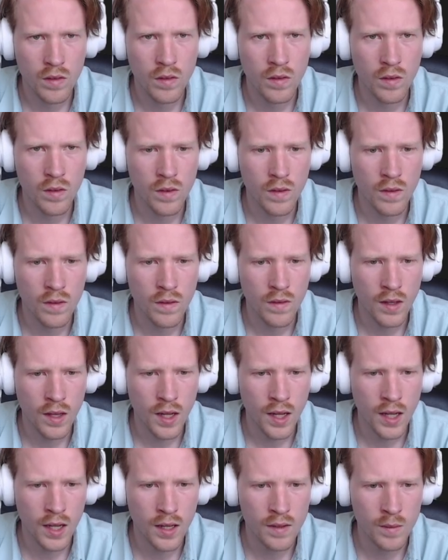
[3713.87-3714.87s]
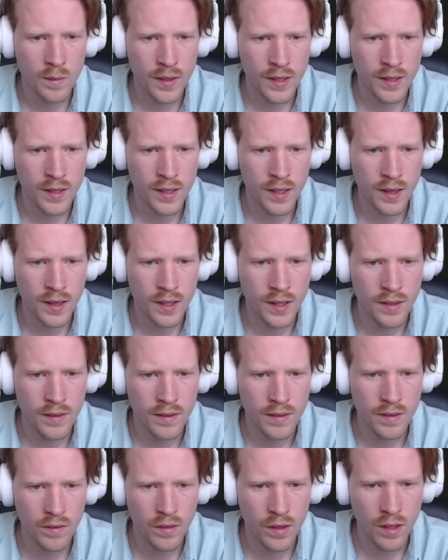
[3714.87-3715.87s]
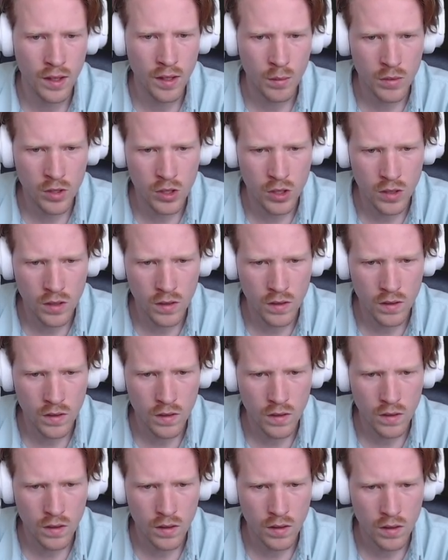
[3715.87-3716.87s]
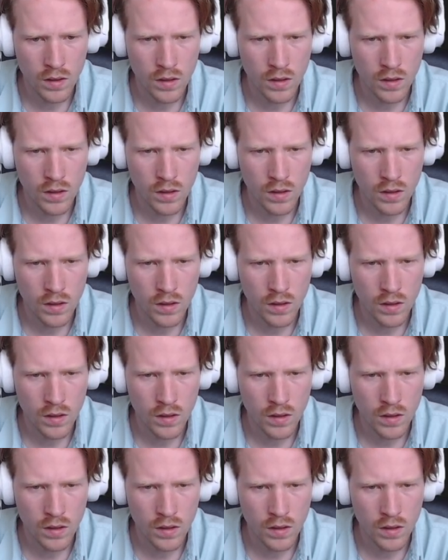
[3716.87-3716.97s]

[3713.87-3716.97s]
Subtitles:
So it's saying I expected a list of images.